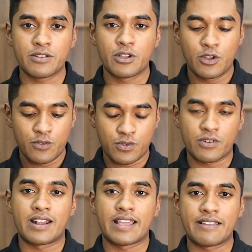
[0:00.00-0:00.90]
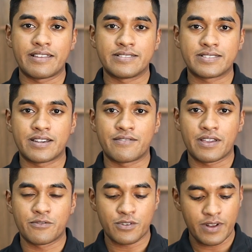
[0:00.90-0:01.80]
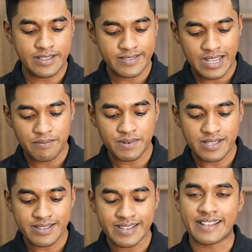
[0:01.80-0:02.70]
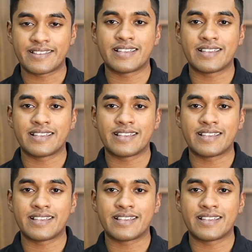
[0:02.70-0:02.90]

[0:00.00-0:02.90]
need for an aerial survey. For example, it